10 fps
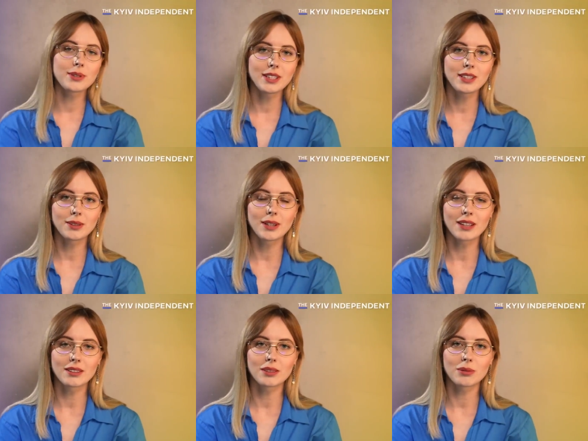you see it
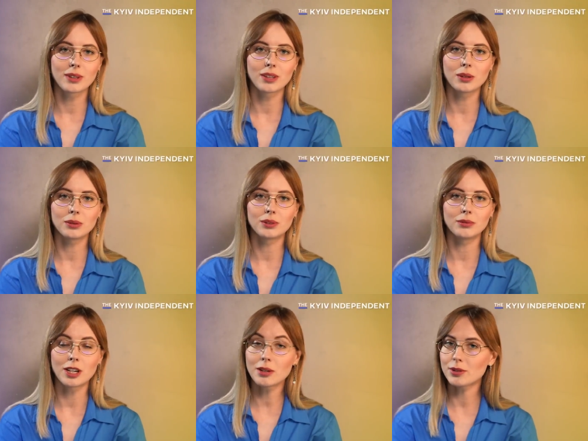together with the coat
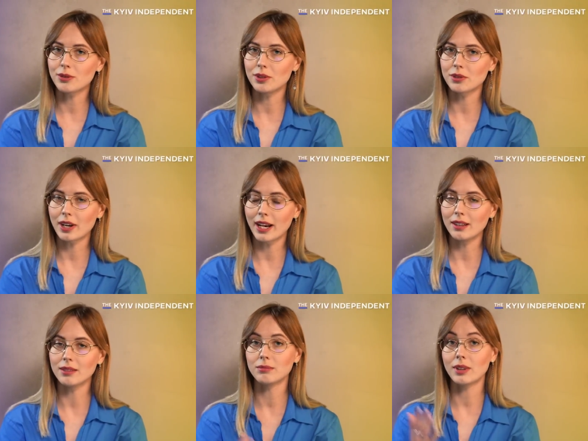of arms of Ukraine,